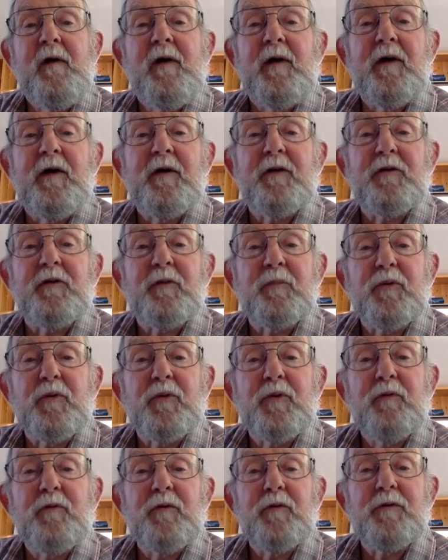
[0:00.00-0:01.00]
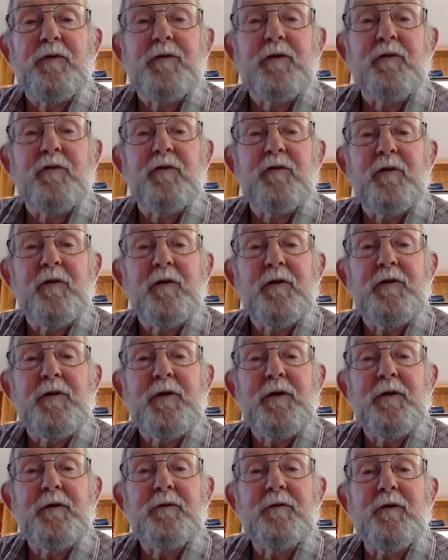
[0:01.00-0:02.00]
And to prove it, there's a little
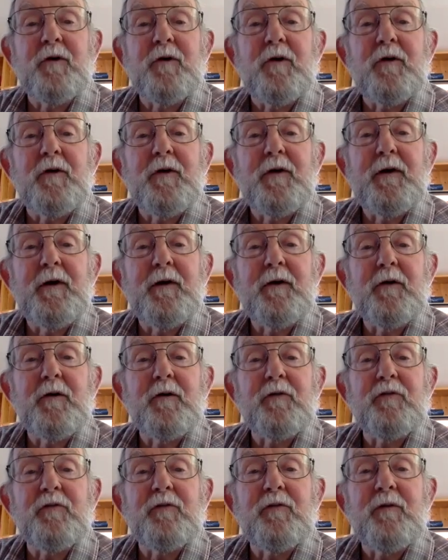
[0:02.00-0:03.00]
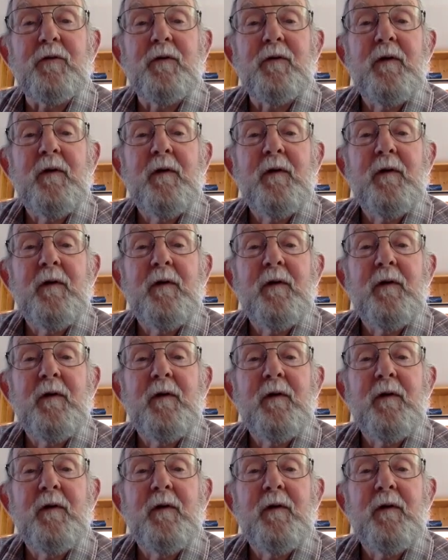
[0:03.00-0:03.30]
town called Harrison